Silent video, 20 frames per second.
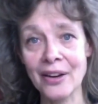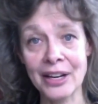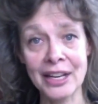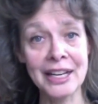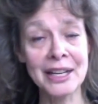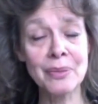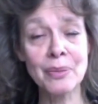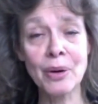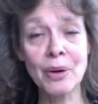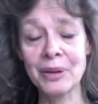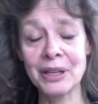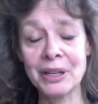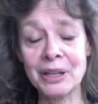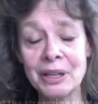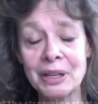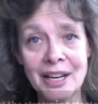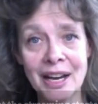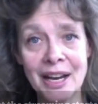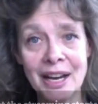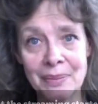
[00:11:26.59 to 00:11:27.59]
At any moment
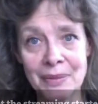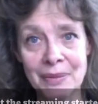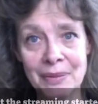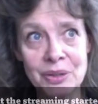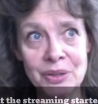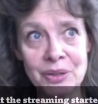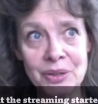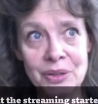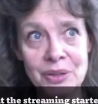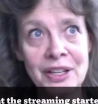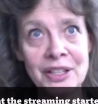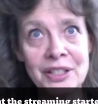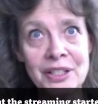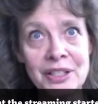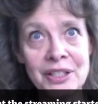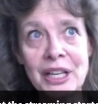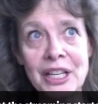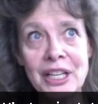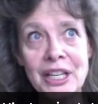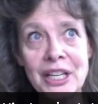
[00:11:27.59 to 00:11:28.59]
in time, there's
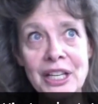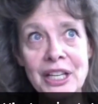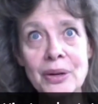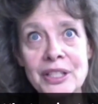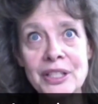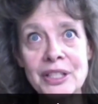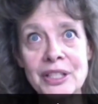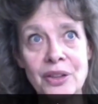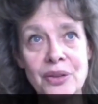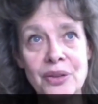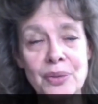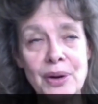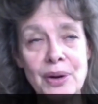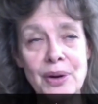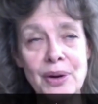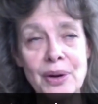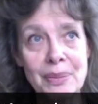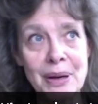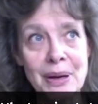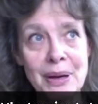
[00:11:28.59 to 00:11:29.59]
awareness. We can notice it
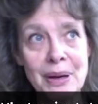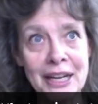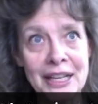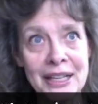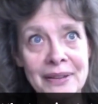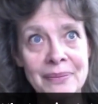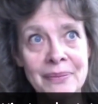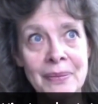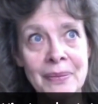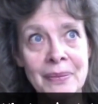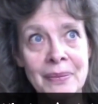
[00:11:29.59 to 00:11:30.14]
throughout the body.